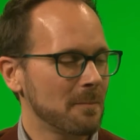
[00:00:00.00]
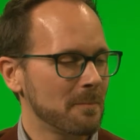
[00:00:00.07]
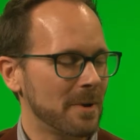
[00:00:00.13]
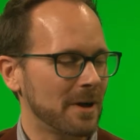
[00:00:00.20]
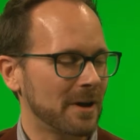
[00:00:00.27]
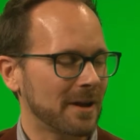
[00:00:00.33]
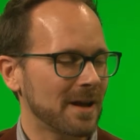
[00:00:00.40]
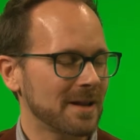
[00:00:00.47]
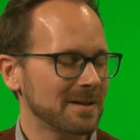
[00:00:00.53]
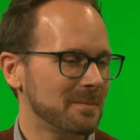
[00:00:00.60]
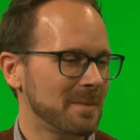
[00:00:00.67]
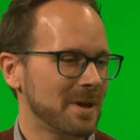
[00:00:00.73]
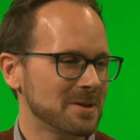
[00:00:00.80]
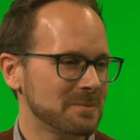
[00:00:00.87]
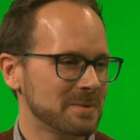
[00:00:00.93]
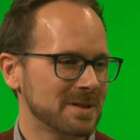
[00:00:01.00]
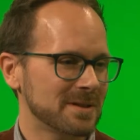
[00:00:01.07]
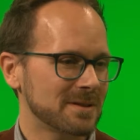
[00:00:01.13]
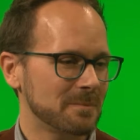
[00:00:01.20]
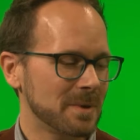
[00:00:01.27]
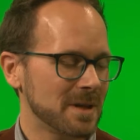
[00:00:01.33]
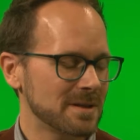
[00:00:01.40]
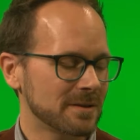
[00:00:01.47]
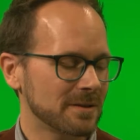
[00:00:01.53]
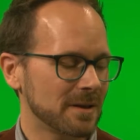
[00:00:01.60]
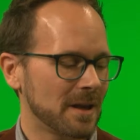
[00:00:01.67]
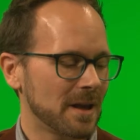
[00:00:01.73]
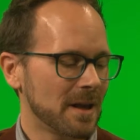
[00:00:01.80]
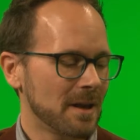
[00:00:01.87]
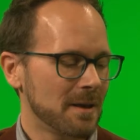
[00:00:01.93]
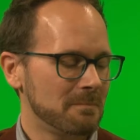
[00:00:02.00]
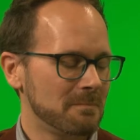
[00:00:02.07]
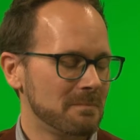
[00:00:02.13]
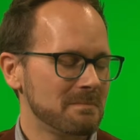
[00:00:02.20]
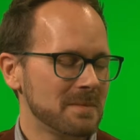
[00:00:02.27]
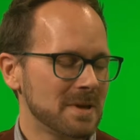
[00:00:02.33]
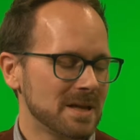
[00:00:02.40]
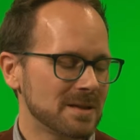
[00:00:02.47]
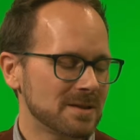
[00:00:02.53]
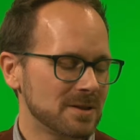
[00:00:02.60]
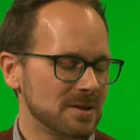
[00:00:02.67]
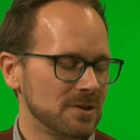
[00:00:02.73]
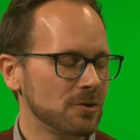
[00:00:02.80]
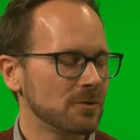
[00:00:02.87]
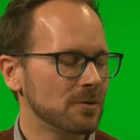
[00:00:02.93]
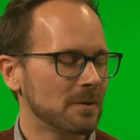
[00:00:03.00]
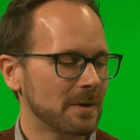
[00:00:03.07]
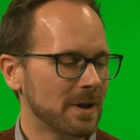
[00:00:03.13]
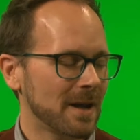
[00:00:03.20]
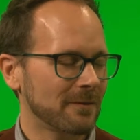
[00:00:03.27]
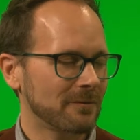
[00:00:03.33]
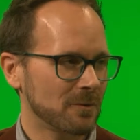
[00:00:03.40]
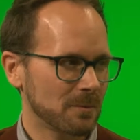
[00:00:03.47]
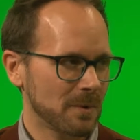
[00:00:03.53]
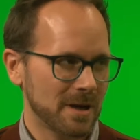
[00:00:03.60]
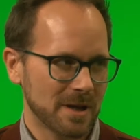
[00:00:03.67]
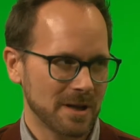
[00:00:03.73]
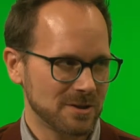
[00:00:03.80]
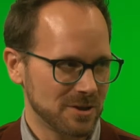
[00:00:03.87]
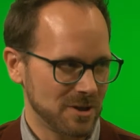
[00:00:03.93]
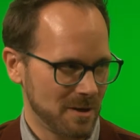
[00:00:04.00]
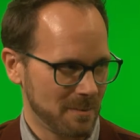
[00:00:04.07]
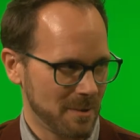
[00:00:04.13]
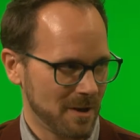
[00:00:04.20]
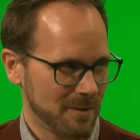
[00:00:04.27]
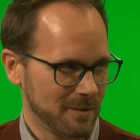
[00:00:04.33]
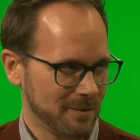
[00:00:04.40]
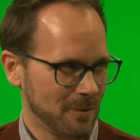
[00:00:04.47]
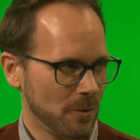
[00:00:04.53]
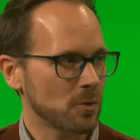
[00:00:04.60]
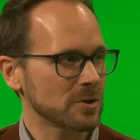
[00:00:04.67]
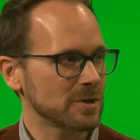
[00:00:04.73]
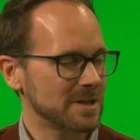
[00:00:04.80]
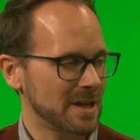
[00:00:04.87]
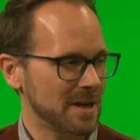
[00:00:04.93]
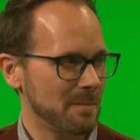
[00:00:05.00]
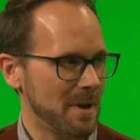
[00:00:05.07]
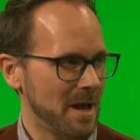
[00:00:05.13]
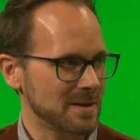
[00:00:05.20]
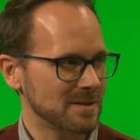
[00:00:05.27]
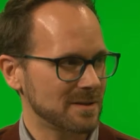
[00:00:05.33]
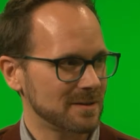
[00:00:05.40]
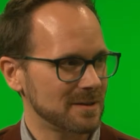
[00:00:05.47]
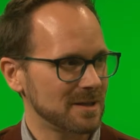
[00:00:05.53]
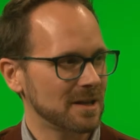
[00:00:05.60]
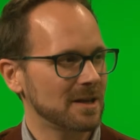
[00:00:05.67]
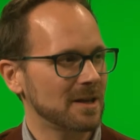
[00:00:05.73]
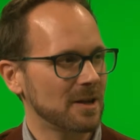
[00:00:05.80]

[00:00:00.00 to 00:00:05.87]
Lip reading: But a content management system basically means you don't have to write HTML or CMS to get